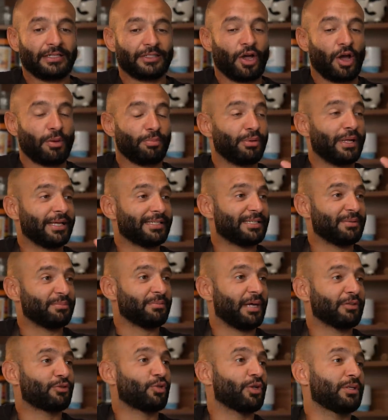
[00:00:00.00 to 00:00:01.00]
God bless
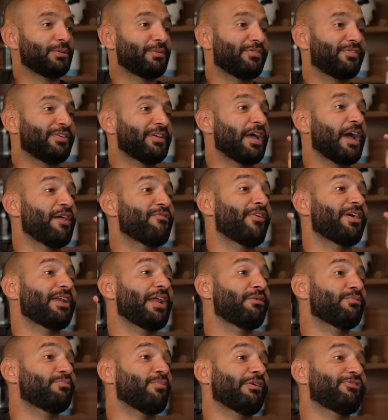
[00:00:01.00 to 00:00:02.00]
him, I told him if I
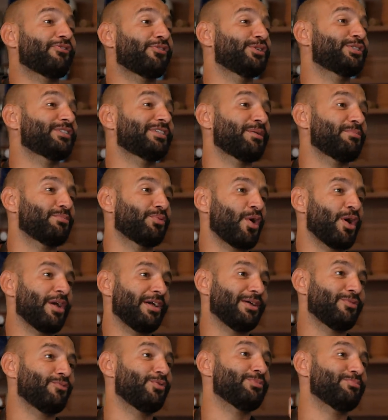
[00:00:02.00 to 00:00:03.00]
named my first son
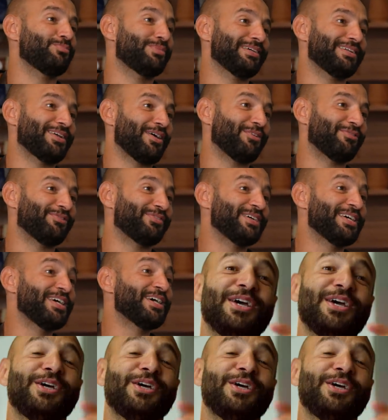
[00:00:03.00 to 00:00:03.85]
Brian, it wouldn't be enough.